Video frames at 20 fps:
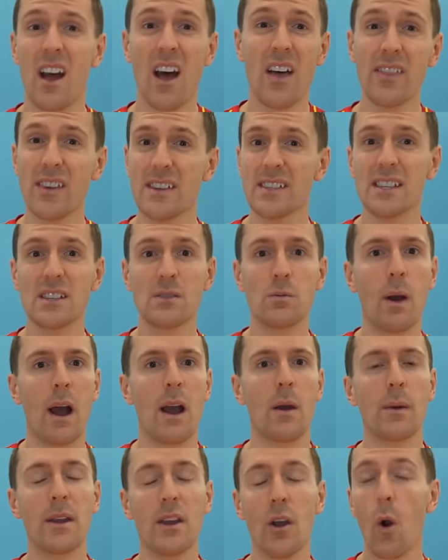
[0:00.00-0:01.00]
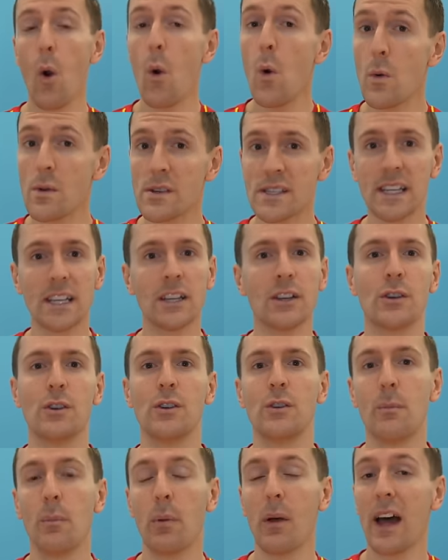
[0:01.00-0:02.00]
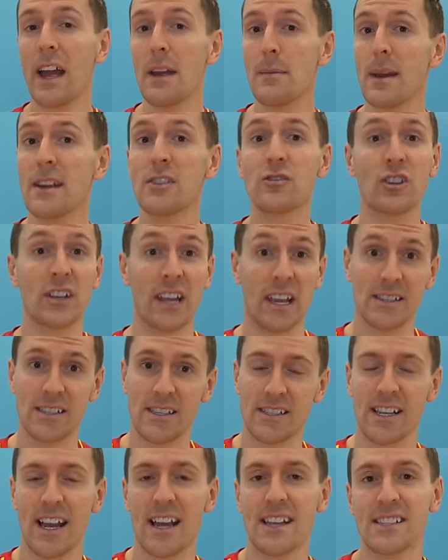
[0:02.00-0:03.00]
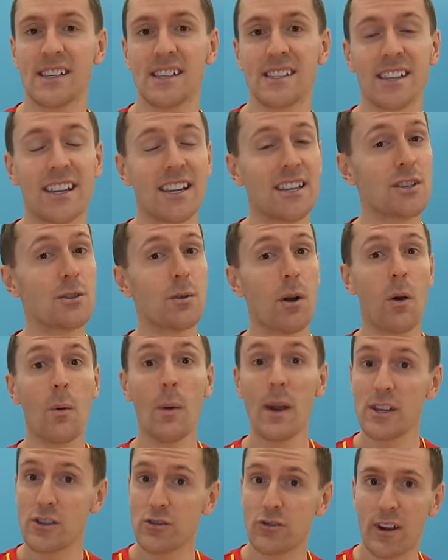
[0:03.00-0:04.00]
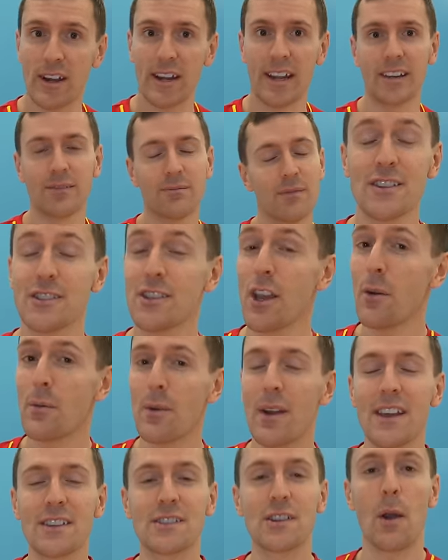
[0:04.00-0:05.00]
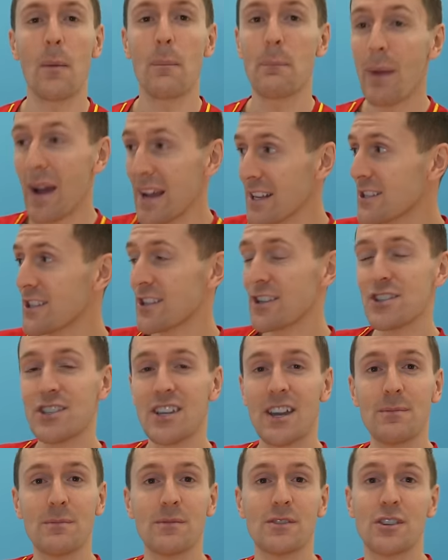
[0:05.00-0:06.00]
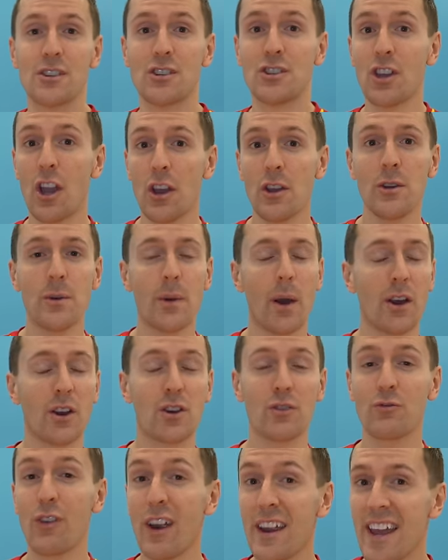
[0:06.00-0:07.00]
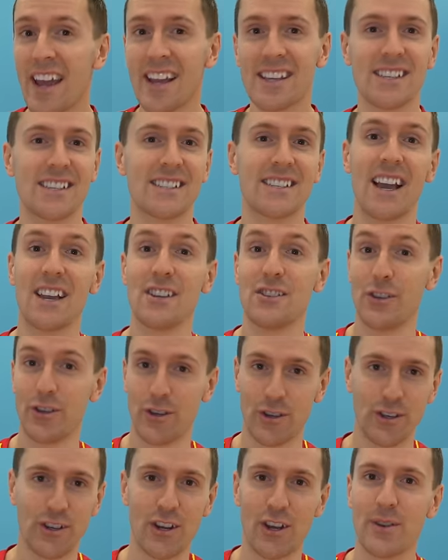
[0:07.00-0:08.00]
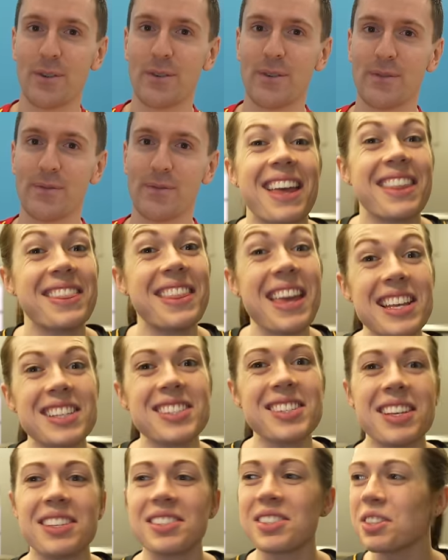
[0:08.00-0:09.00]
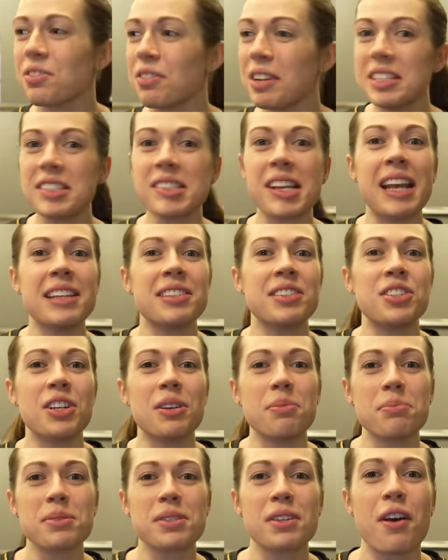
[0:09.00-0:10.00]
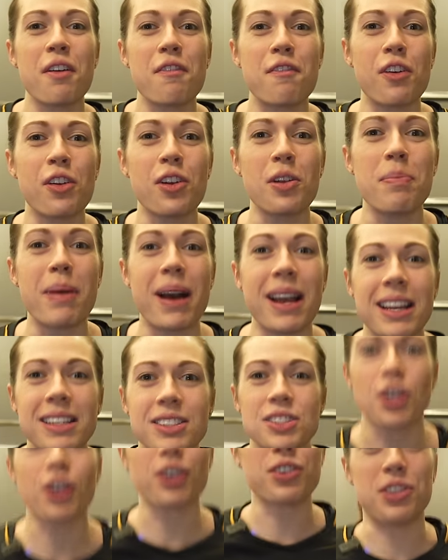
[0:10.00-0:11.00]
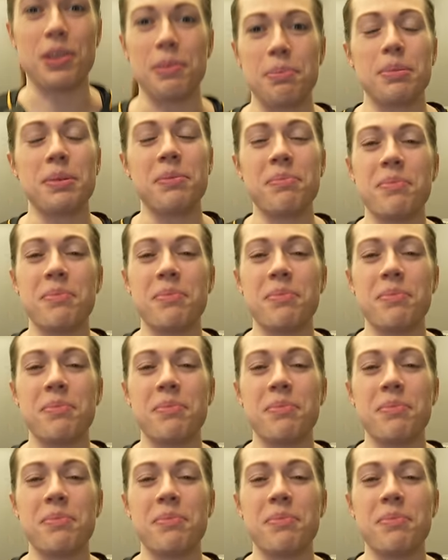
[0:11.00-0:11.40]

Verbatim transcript: And this is why we always include plyometric exercises into our weights training. So let's go back to the gym to show you a great exercise you can do. This is three skater jumps followed by a tuck jump.